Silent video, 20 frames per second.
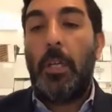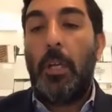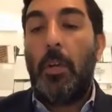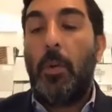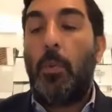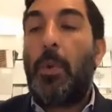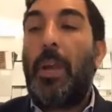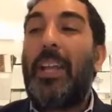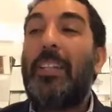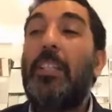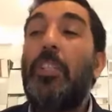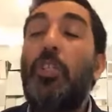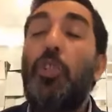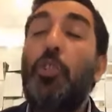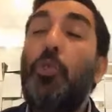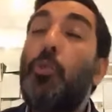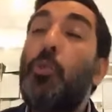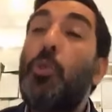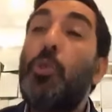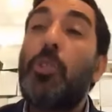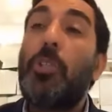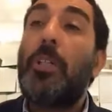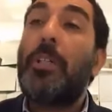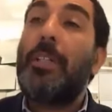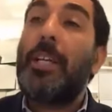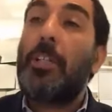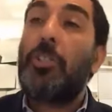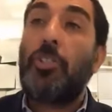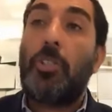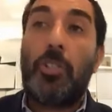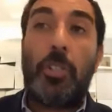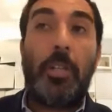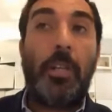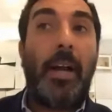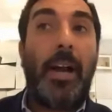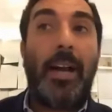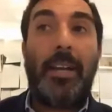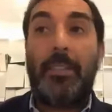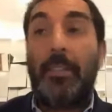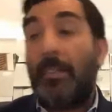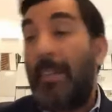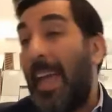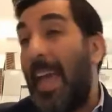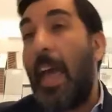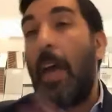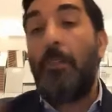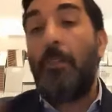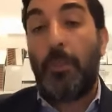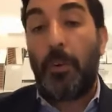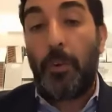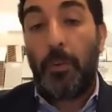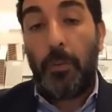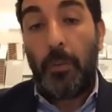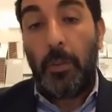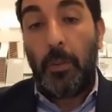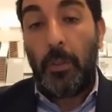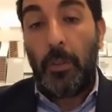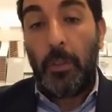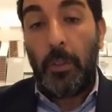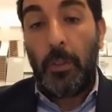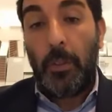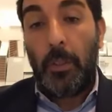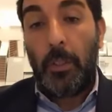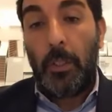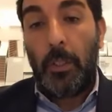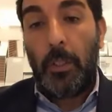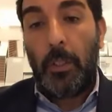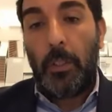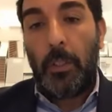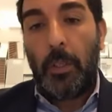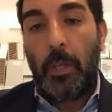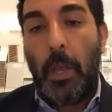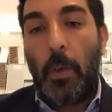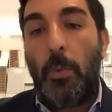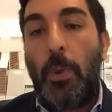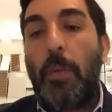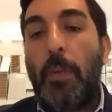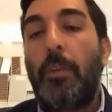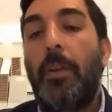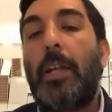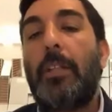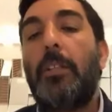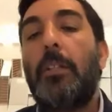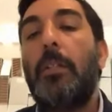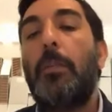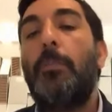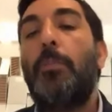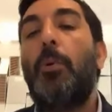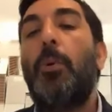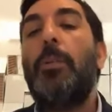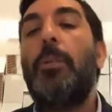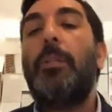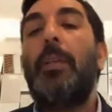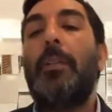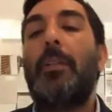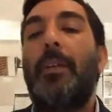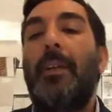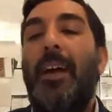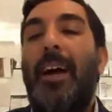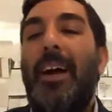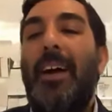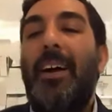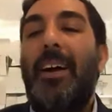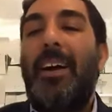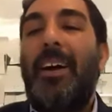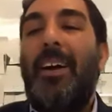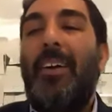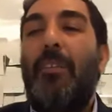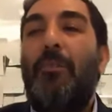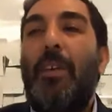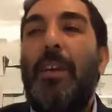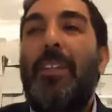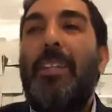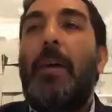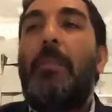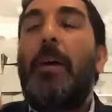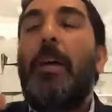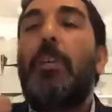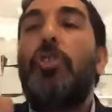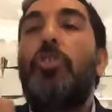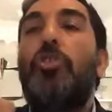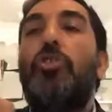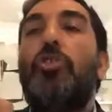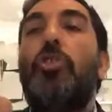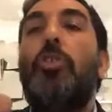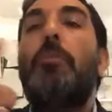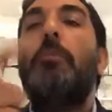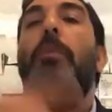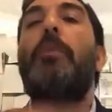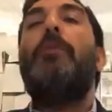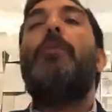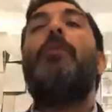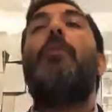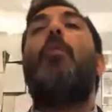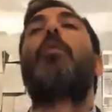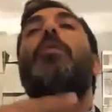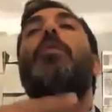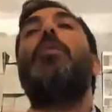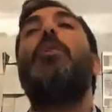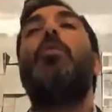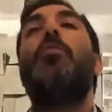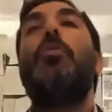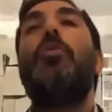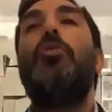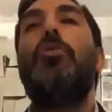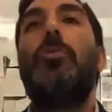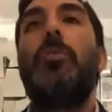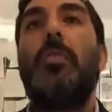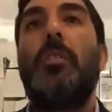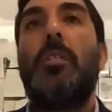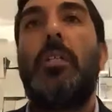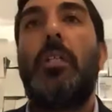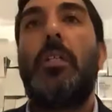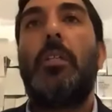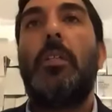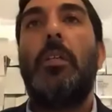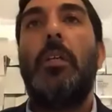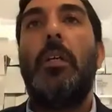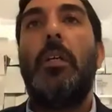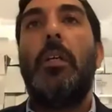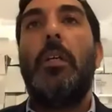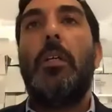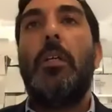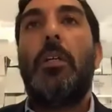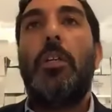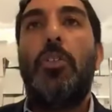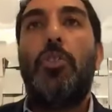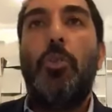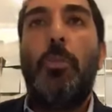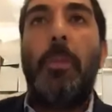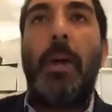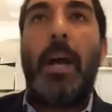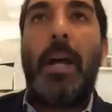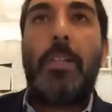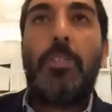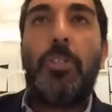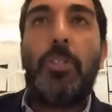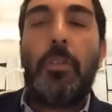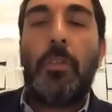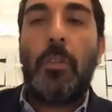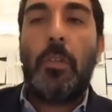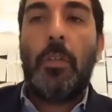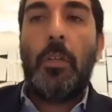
We had the truest connection to God ever. And we ever got to the point that of Adam Arishon before the original sin. Could you imagine?